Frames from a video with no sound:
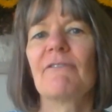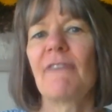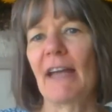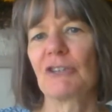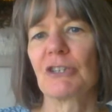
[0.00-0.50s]

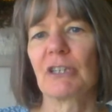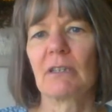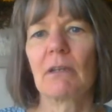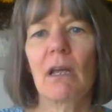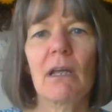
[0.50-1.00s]

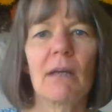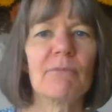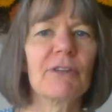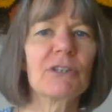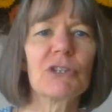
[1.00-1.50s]
fashion,
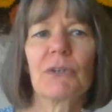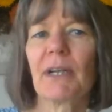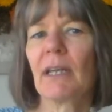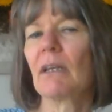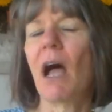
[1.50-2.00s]

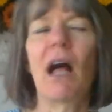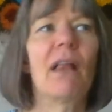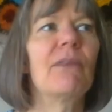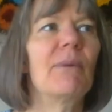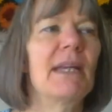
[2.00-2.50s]
Victorian
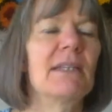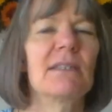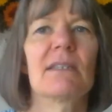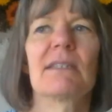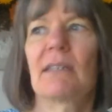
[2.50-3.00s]
all the way
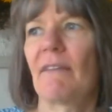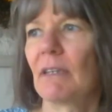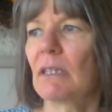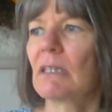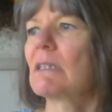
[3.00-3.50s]
to the
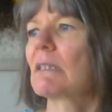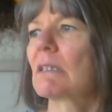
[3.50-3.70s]
70s.